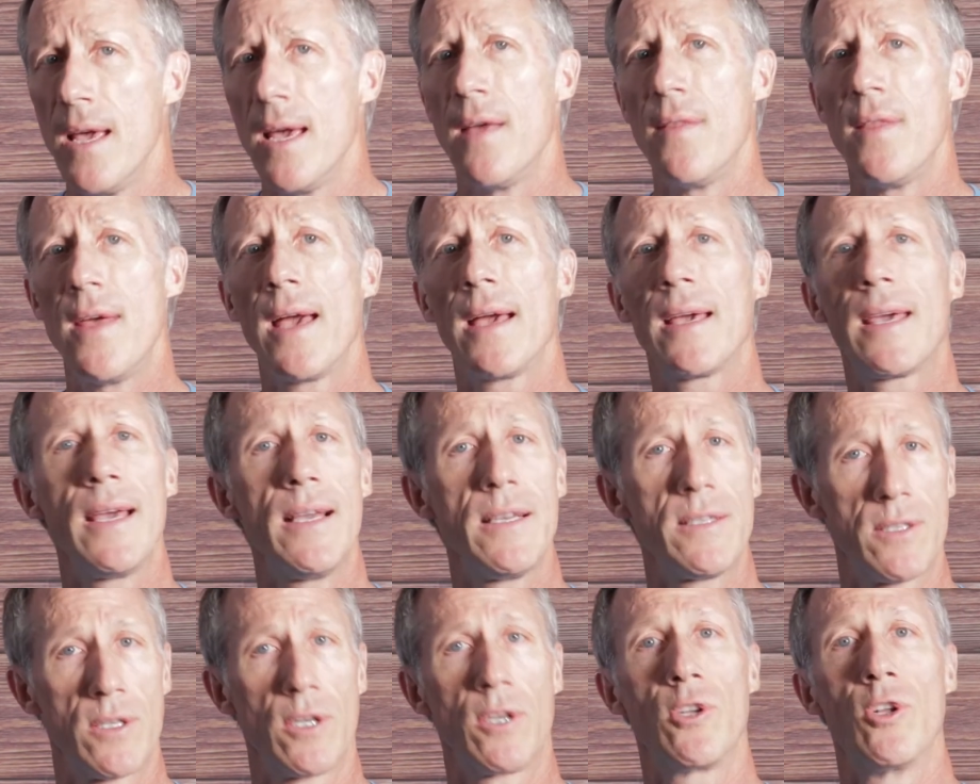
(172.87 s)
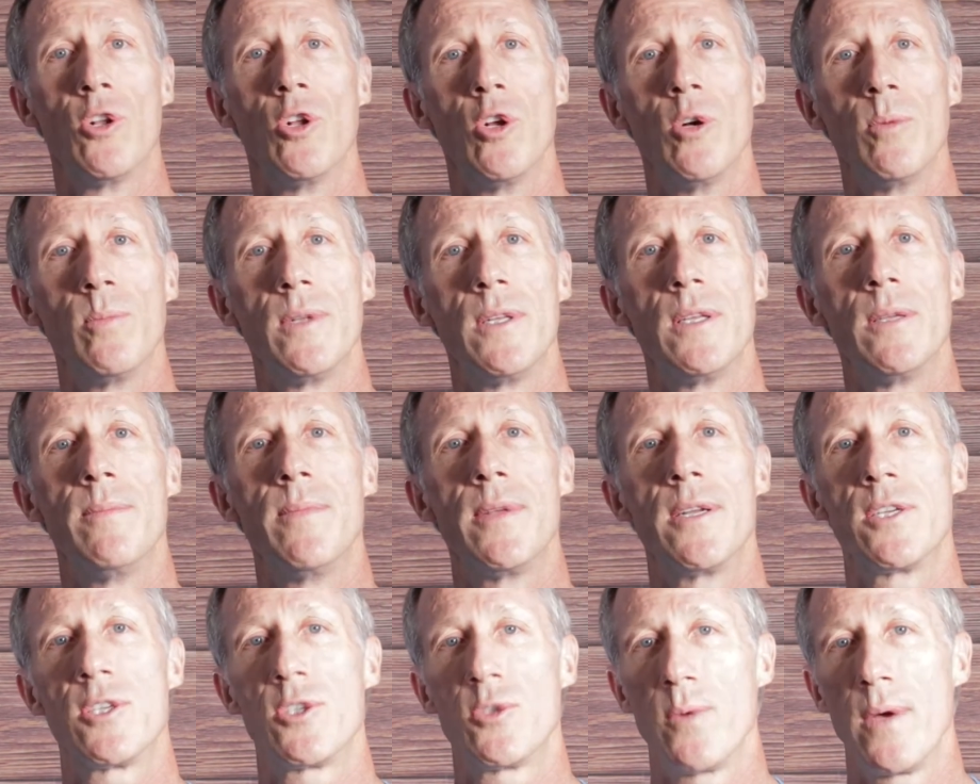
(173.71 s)
In that case, the global
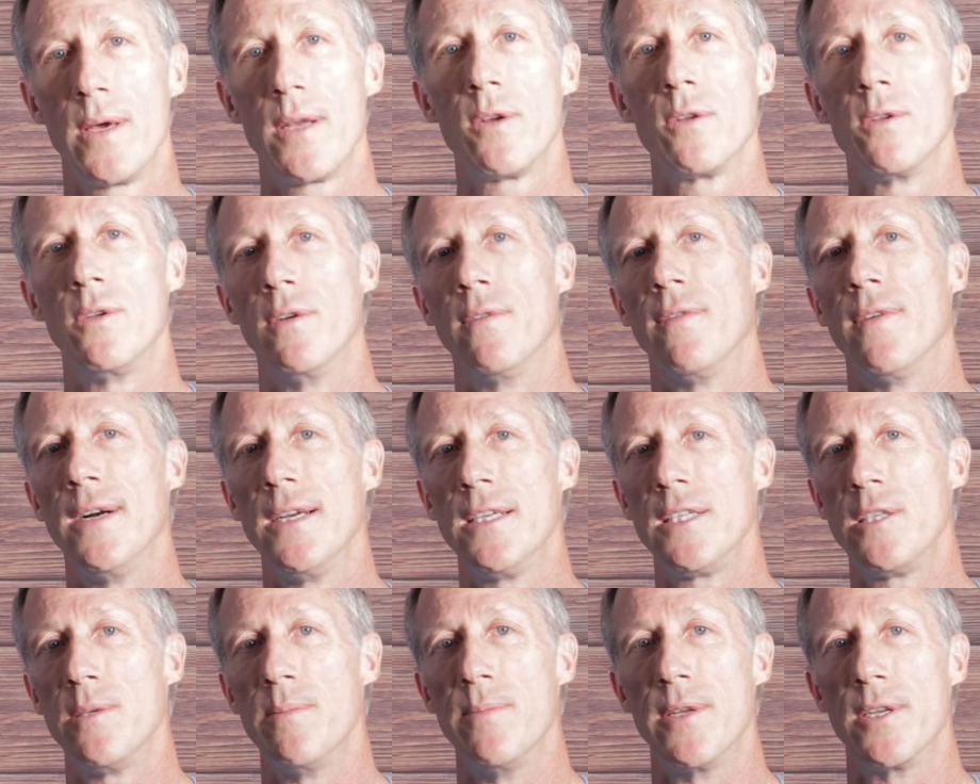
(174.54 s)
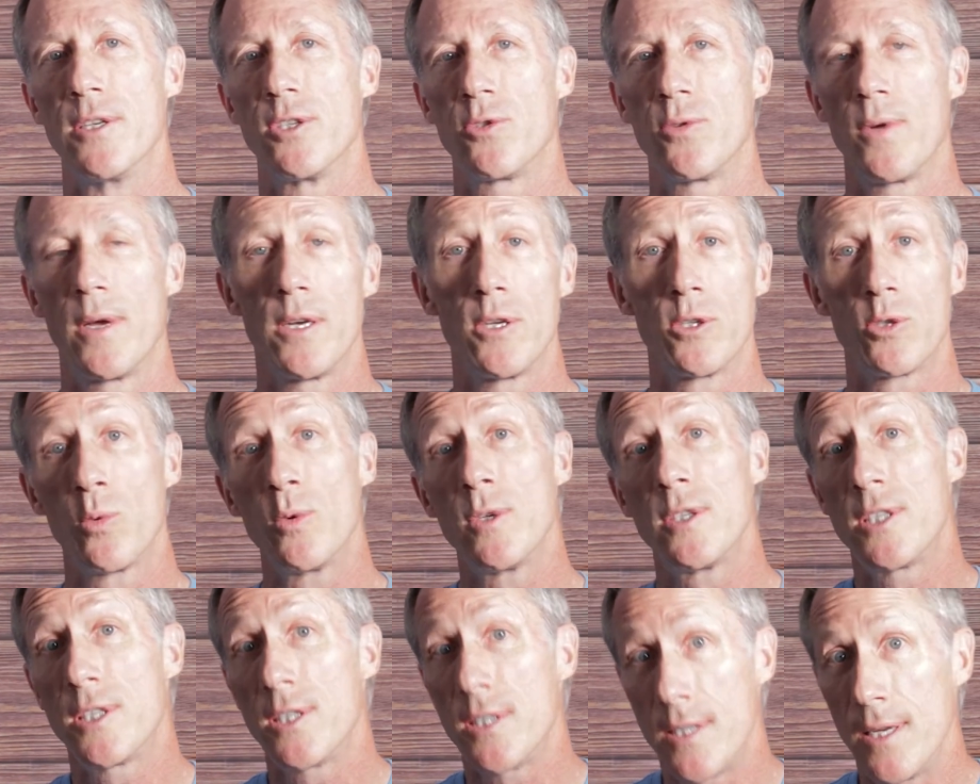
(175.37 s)
administrator and device administrators
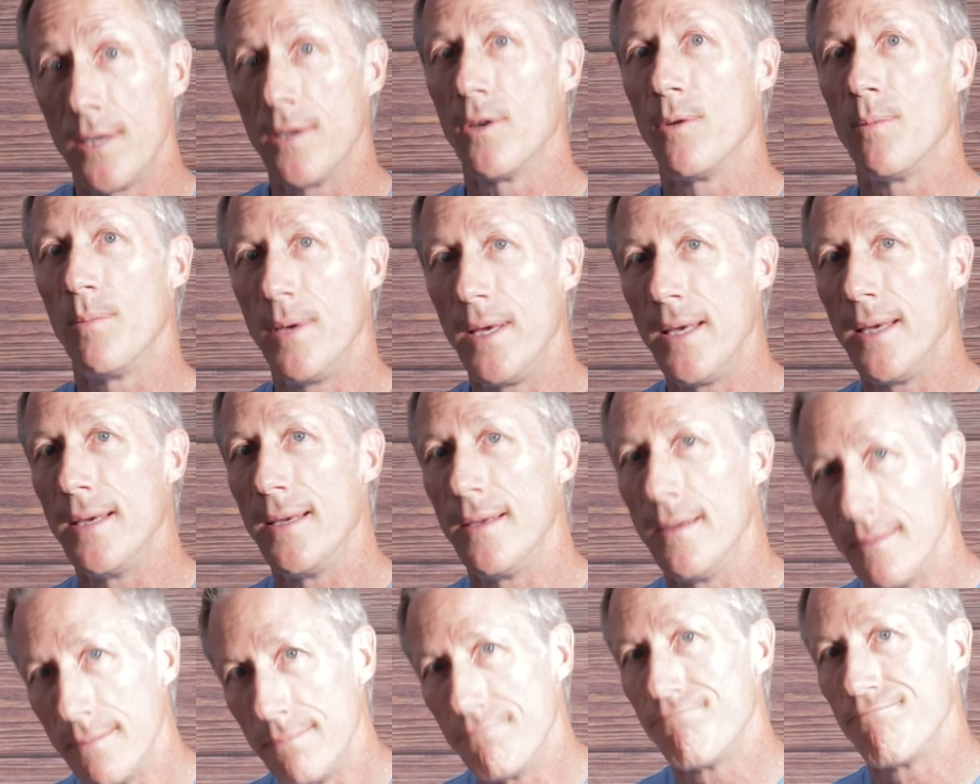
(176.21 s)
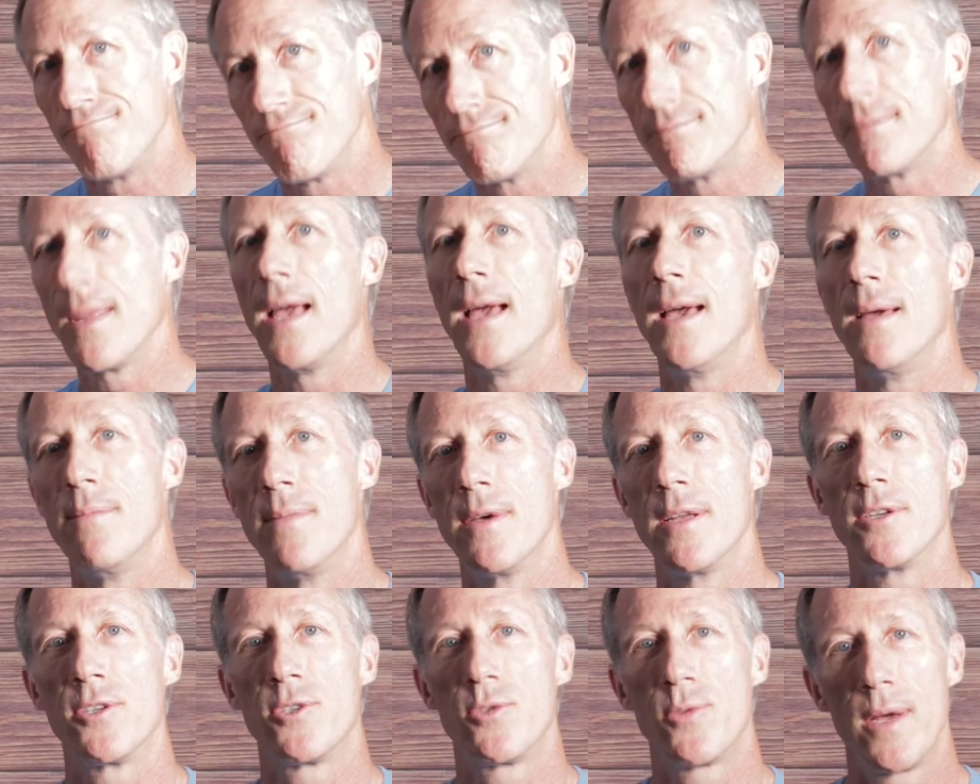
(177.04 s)
would still be
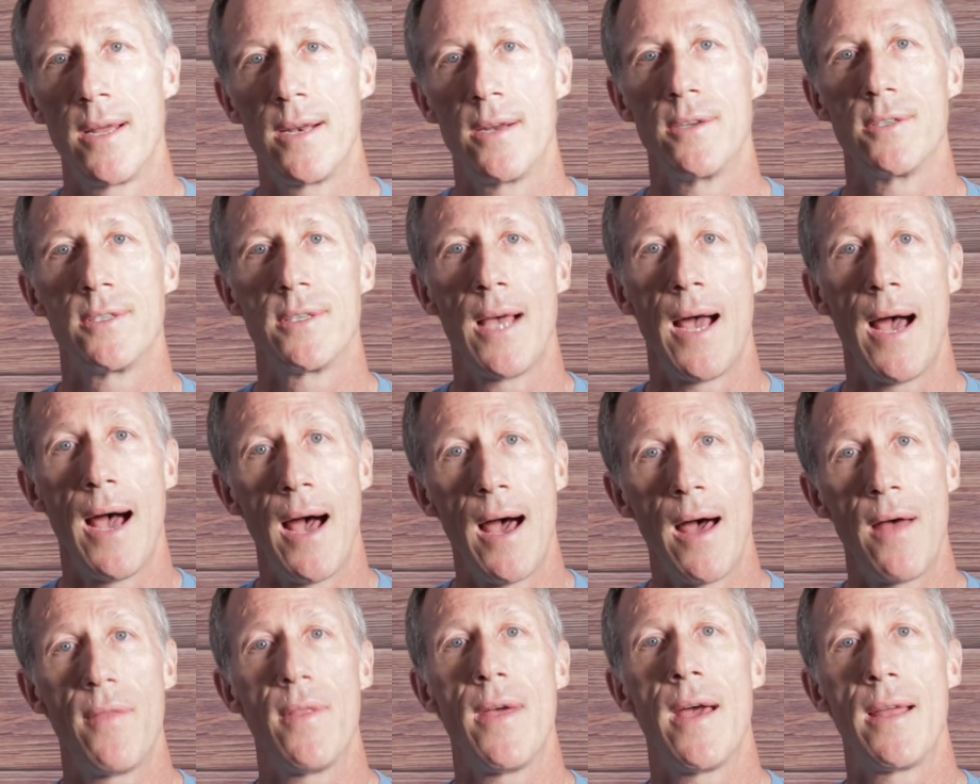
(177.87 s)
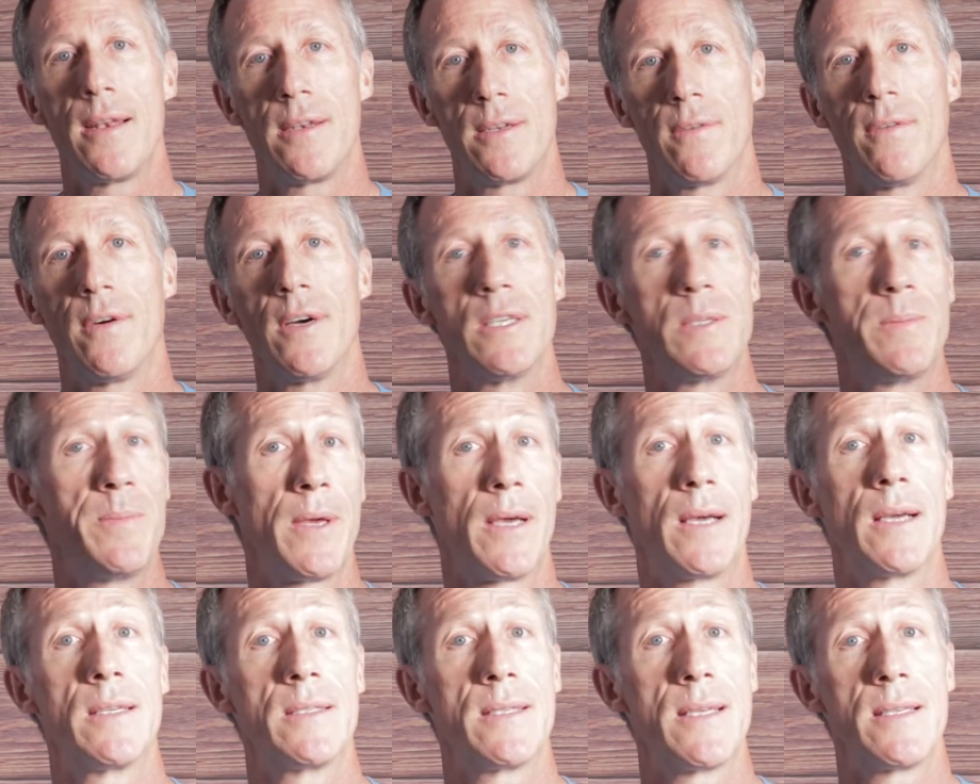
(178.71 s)
administrators on that device
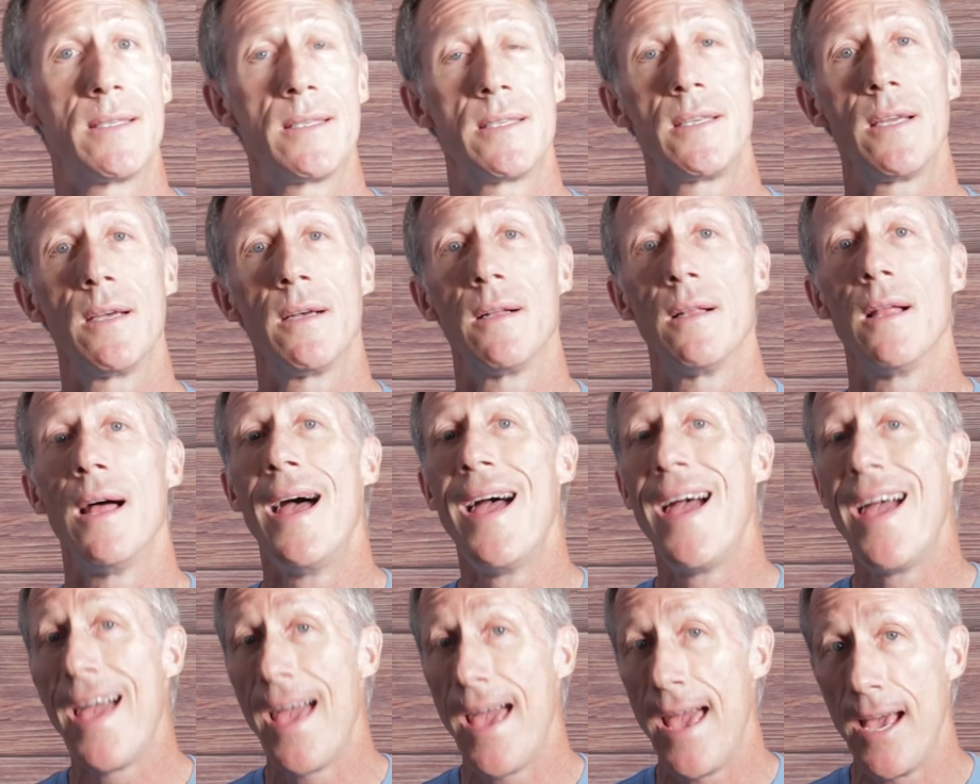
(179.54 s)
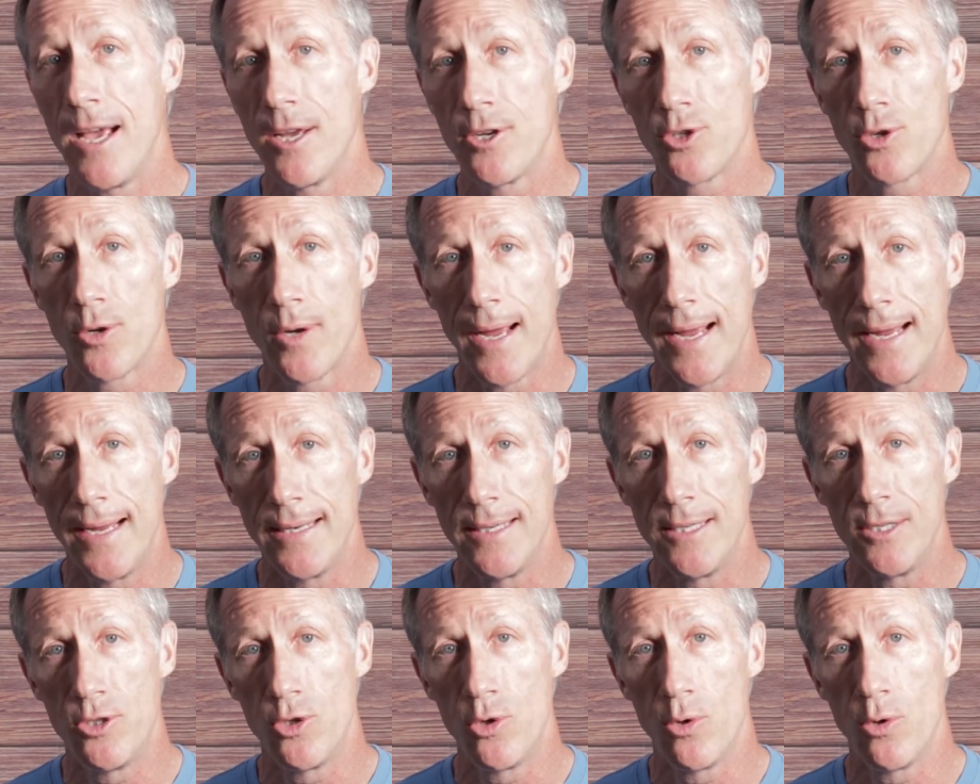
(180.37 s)
because it's still Azure AD